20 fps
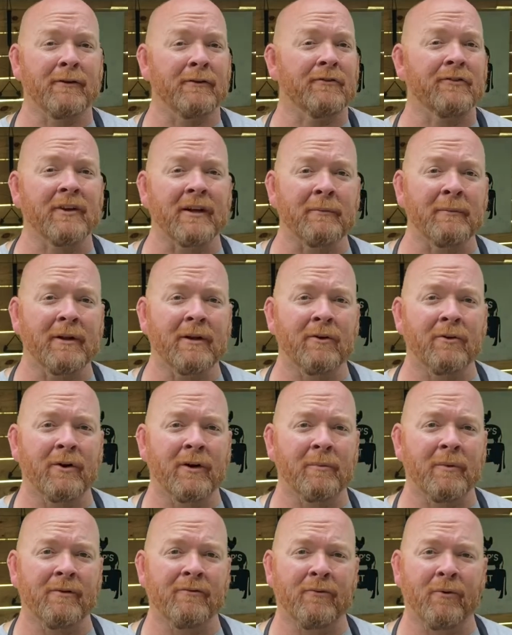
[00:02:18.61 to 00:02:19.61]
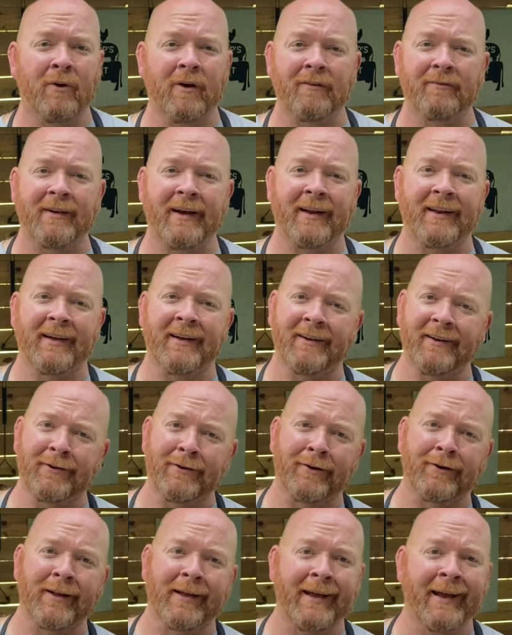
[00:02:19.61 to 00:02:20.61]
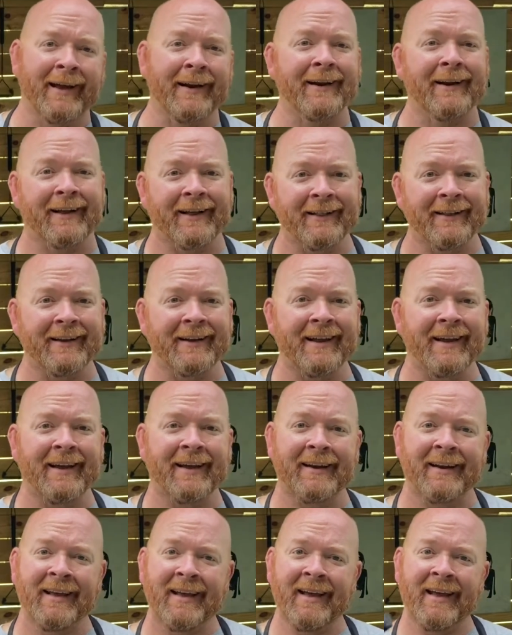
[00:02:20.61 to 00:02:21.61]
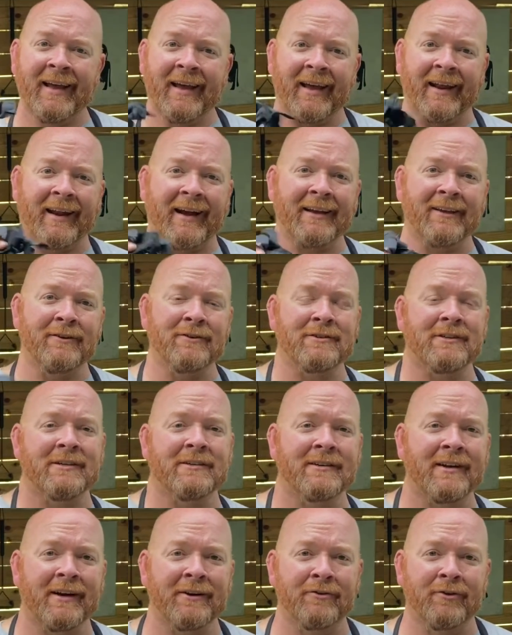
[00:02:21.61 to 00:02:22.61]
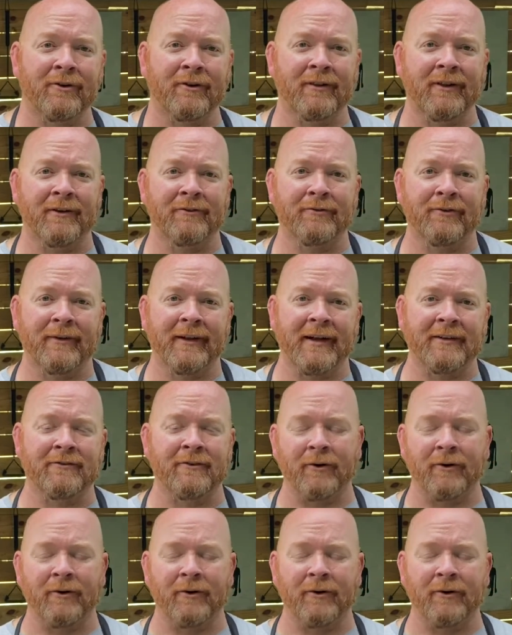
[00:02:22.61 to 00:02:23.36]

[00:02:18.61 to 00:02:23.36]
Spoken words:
You've seen me doing it before. I've got a dirty hand and a clean hand, and I use these nitrile gloves for that.